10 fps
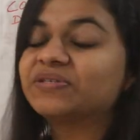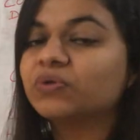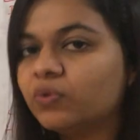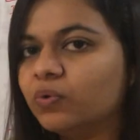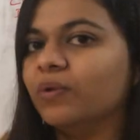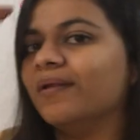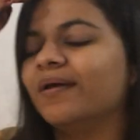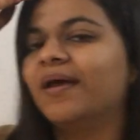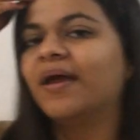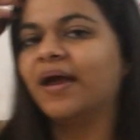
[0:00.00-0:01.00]
school.
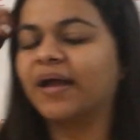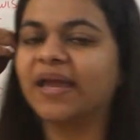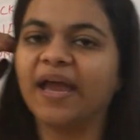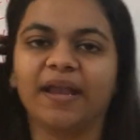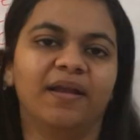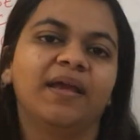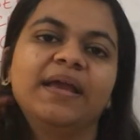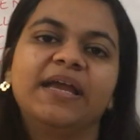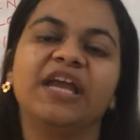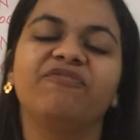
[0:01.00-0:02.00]
Again,
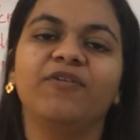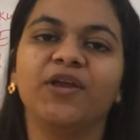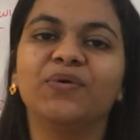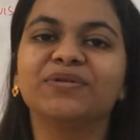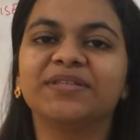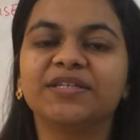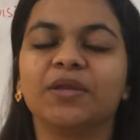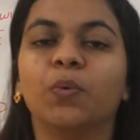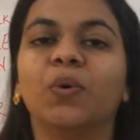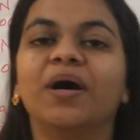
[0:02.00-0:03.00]
if we use the
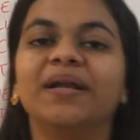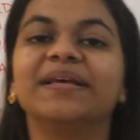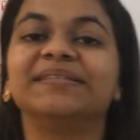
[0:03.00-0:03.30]
word